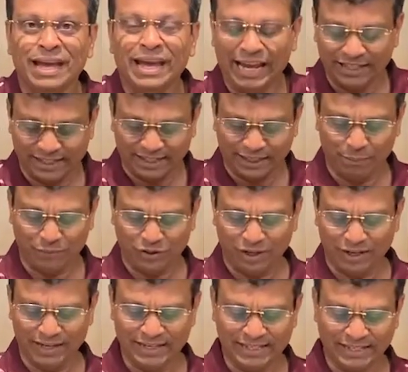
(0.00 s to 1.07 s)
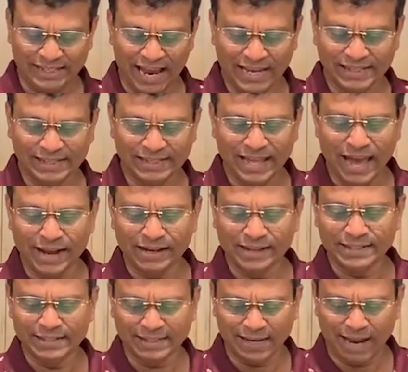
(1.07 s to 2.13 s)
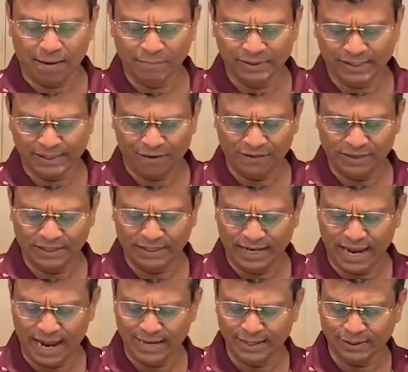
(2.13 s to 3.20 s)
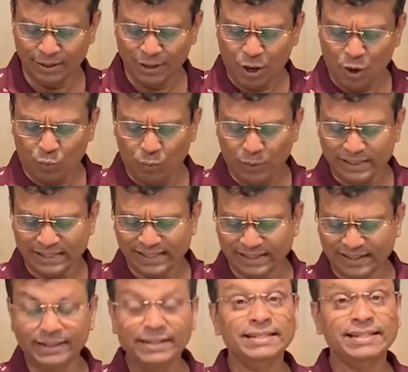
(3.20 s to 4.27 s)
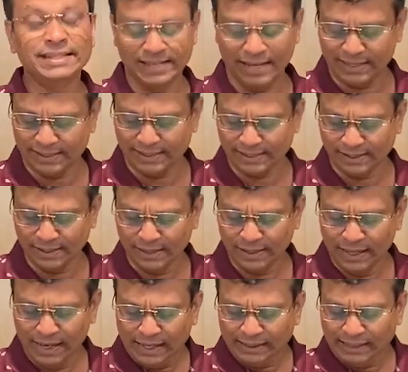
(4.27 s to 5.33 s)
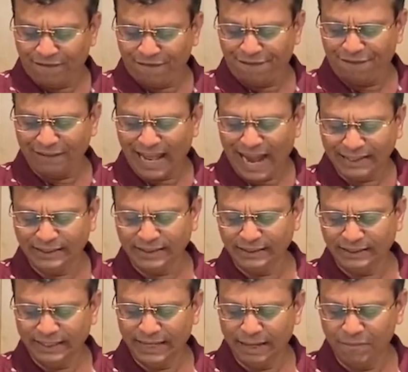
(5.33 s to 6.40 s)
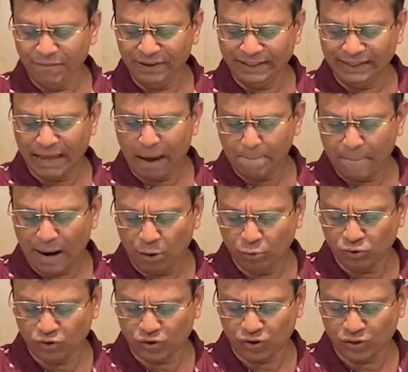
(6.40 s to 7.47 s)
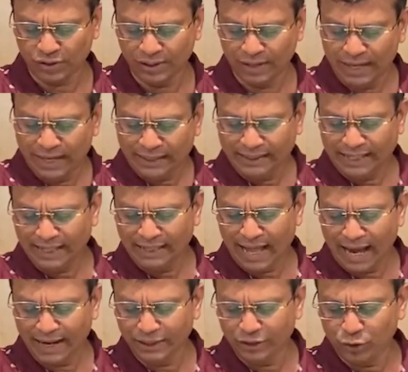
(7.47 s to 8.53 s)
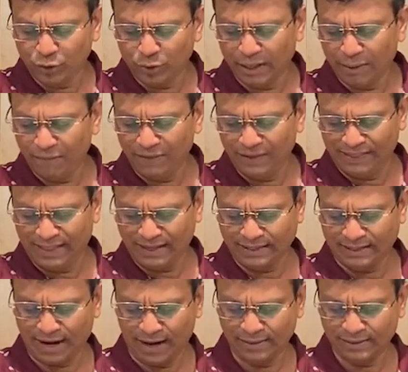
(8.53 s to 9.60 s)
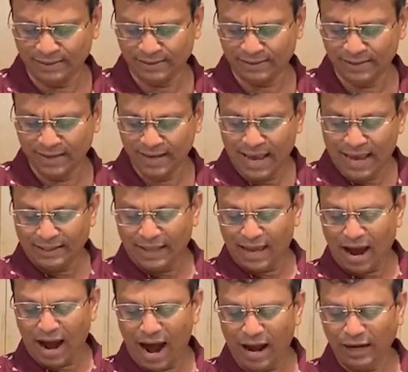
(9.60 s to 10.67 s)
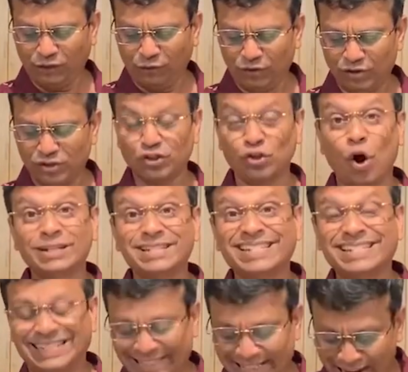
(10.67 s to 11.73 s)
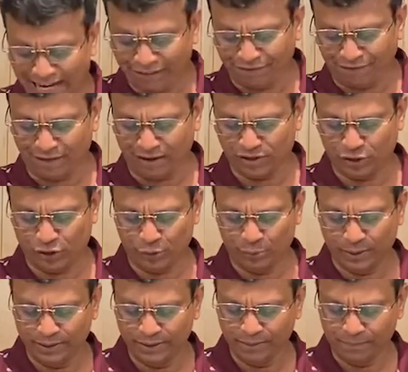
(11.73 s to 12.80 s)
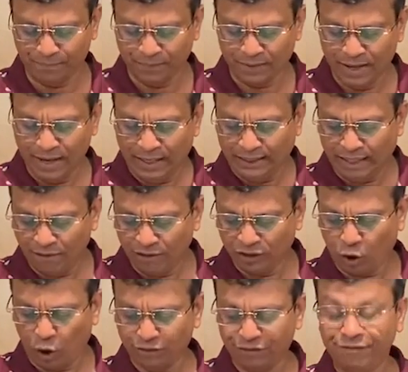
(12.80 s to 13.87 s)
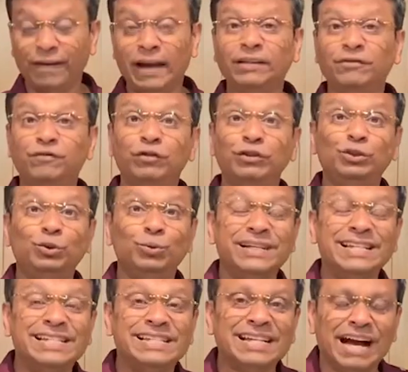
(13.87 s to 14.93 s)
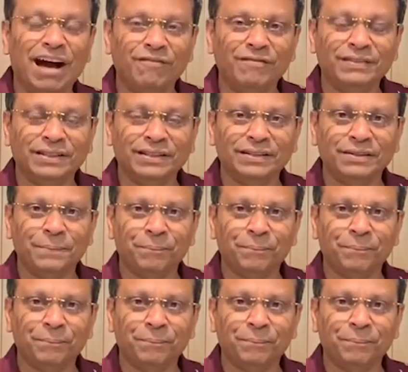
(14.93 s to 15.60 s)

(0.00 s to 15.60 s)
In scripture, he says there in Psalm 78, verse 36, they flattered him with their mouths, they lied to him with their tongues, their heart was not steadfast toward him, they were not faithful to his covenant.